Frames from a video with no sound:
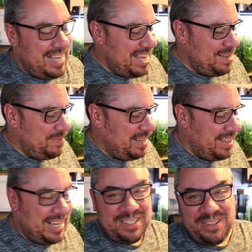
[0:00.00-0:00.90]
I
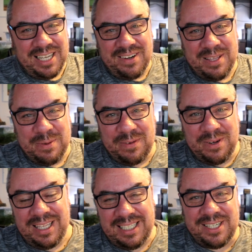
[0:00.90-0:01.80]
think it's really great that we've
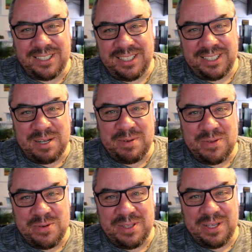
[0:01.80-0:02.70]
got these youngsters coming
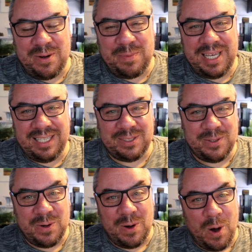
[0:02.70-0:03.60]
through in the hobby,
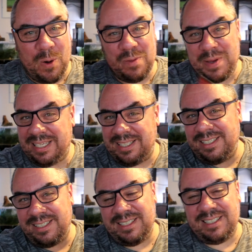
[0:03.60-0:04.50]
so all the best,
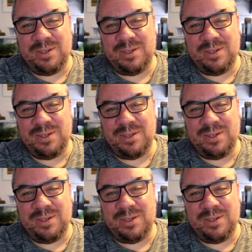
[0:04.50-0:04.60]
Lazarus.